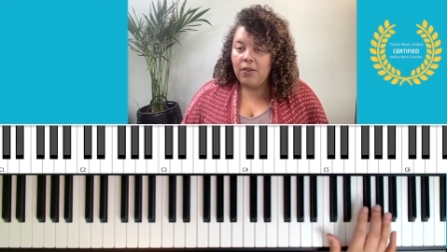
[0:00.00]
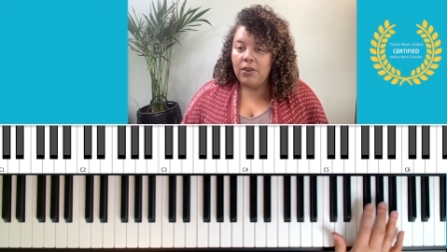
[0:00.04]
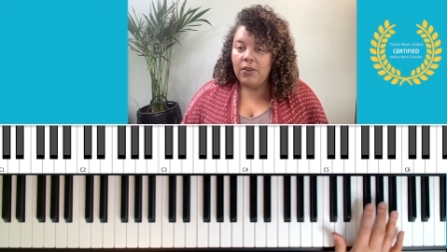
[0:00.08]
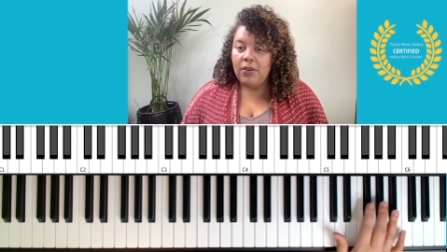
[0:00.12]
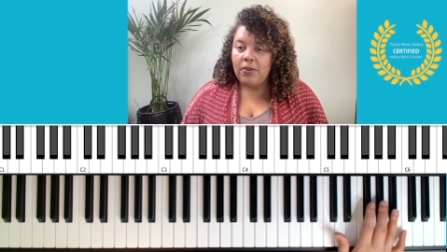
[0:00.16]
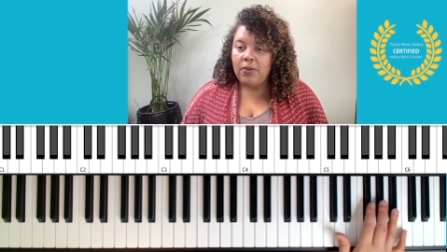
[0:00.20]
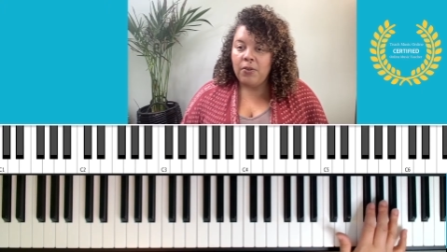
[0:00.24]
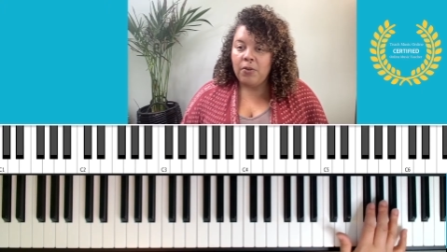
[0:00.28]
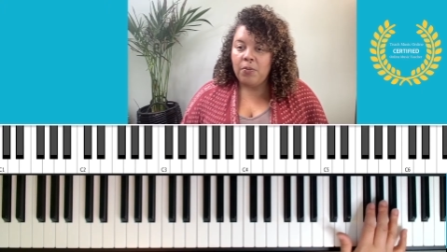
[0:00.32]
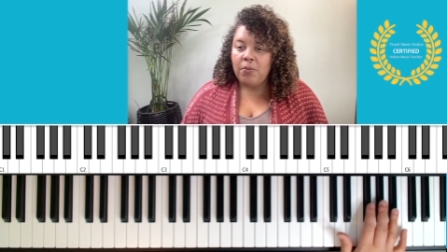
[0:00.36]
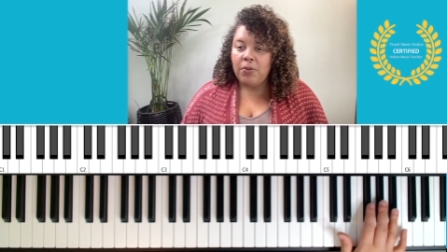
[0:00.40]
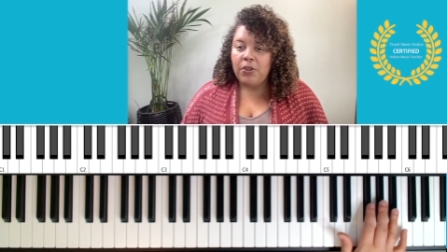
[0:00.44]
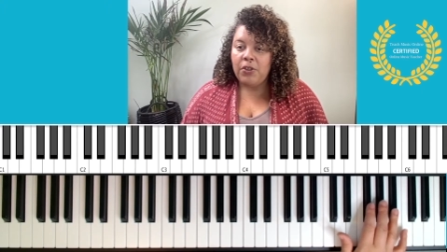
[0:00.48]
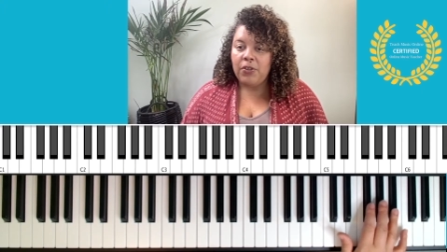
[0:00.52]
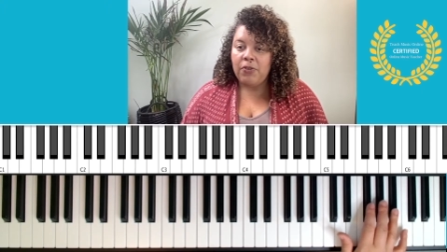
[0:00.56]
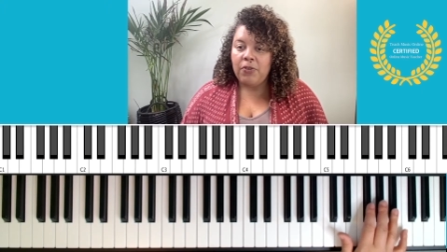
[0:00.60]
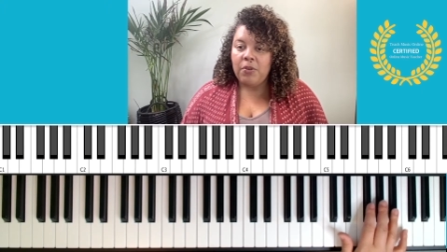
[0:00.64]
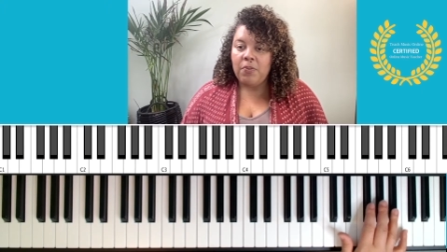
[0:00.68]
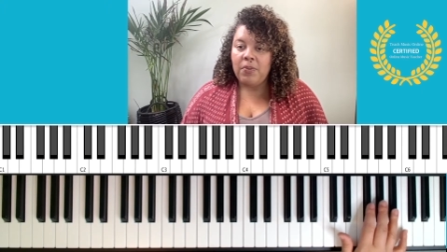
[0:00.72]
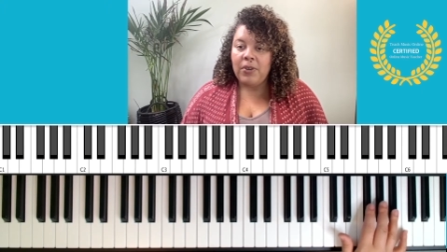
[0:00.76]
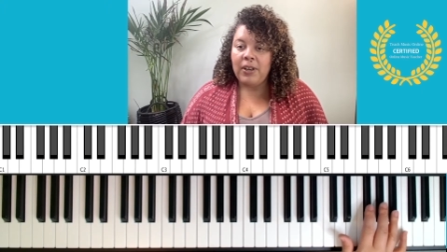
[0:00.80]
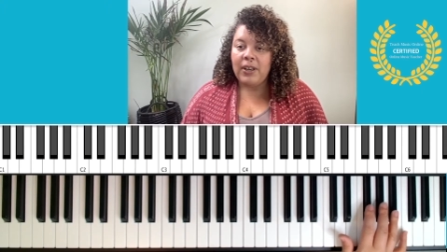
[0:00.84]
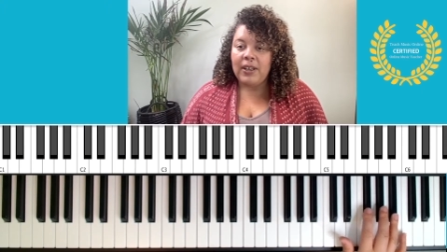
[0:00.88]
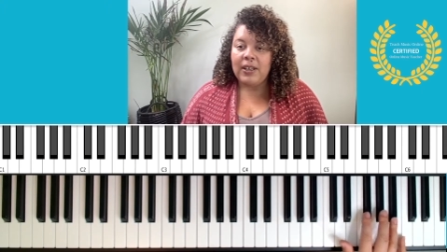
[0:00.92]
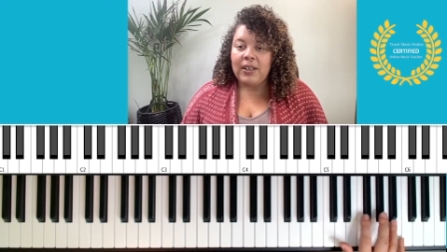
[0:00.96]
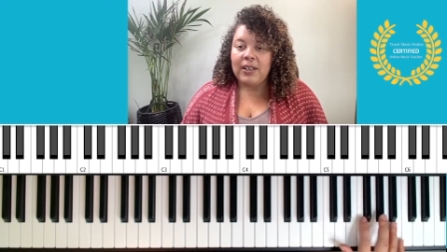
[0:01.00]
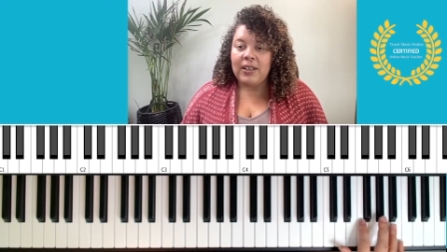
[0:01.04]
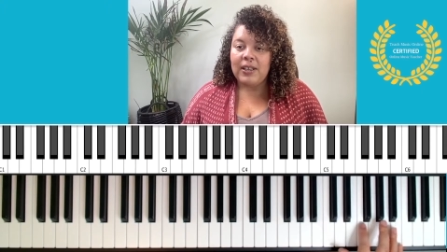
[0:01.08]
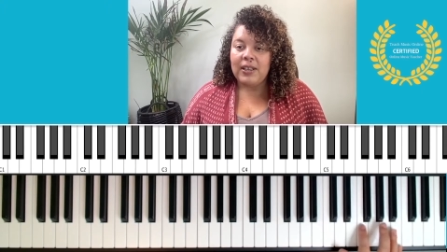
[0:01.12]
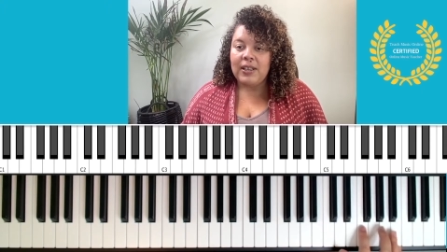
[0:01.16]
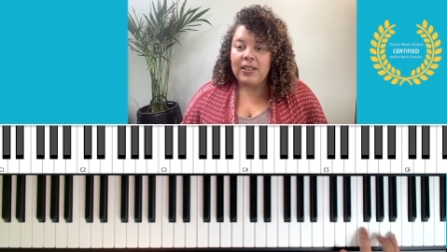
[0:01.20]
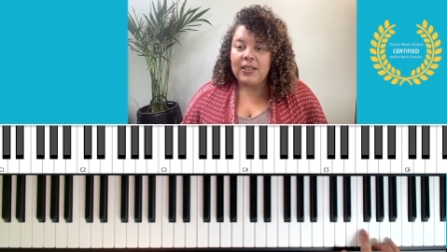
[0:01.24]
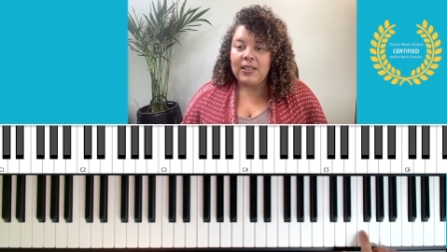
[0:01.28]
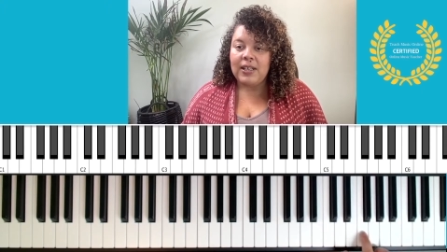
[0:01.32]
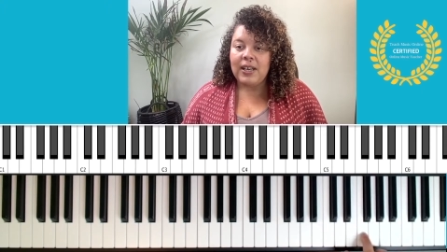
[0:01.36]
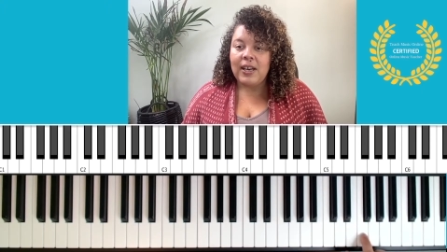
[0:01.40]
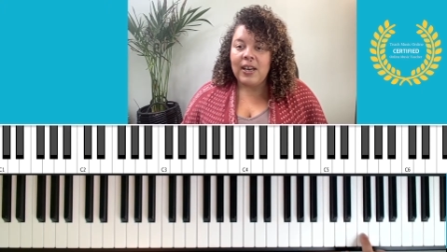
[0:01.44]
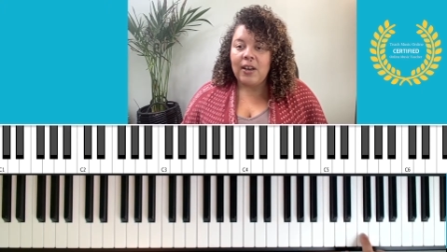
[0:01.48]
another group of three black
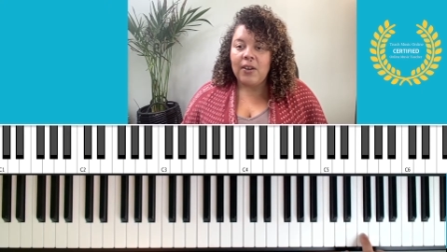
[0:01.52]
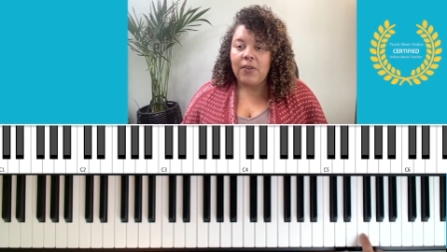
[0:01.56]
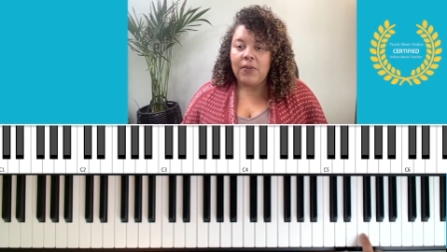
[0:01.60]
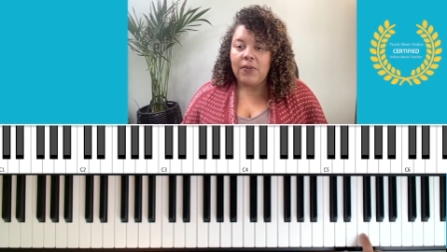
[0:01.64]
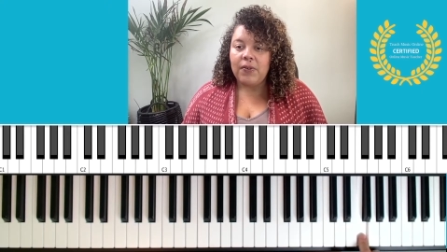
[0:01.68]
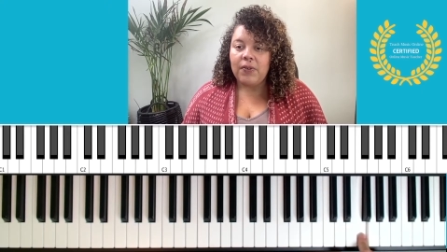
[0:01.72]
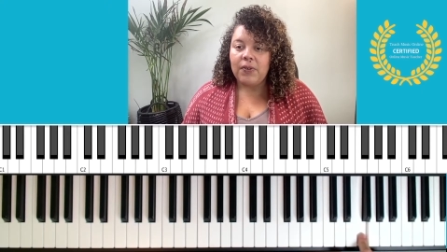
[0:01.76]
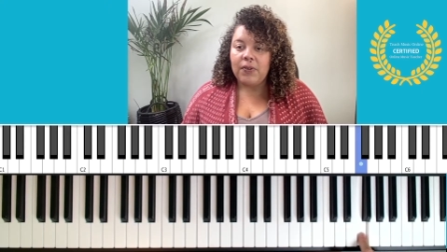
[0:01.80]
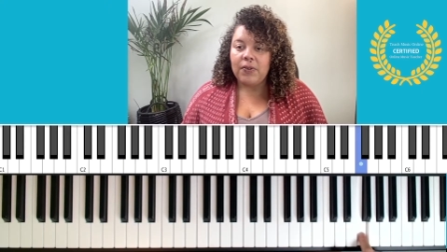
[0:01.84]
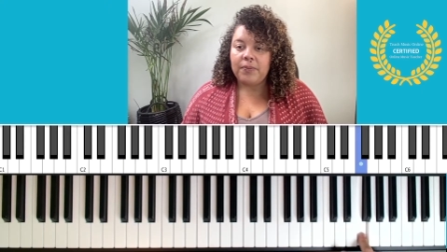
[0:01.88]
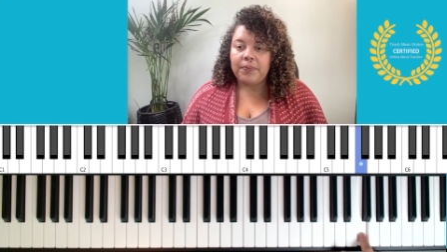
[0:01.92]
keys, F.